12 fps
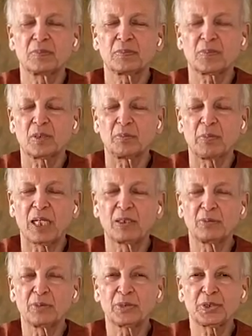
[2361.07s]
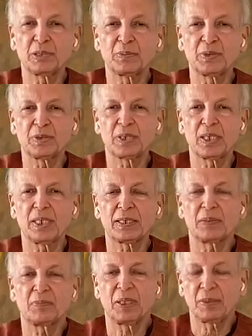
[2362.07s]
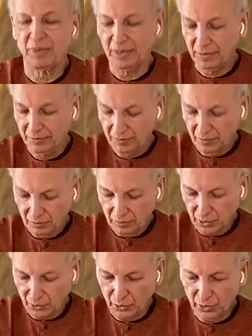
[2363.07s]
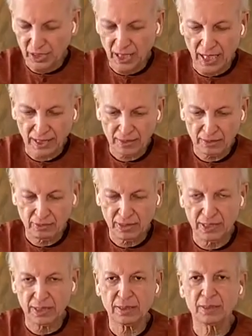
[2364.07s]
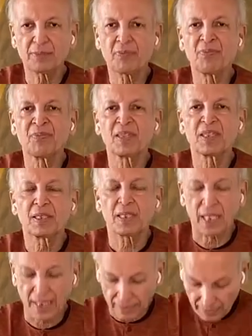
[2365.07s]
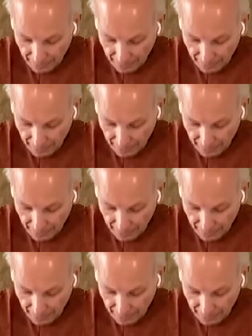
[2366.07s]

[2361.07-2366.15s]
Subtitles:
or Bala Mushti Mudra like a baby, because you're relaxed with this, and